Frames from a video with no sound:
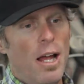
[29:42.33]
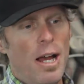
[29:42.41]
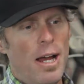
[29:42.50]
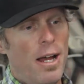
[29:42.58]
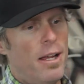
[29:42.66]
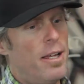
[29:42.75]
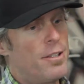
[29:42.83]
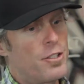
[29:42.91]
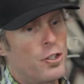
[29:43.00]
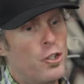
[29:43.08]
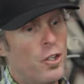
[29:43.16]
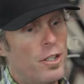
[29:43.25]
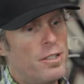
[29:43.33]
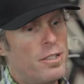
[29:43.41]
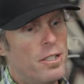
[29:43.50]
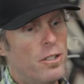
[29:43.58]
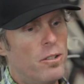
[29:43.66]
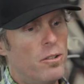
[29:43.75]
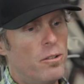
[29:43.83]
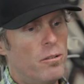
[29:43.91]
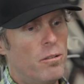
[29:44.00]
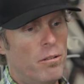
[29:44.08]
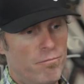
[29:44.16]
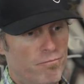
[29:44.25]
Uh, it's good
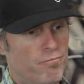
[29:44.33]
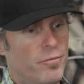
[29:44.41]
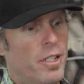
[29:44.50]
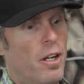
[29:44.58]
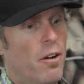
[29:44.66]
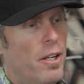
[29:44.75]
to, you know,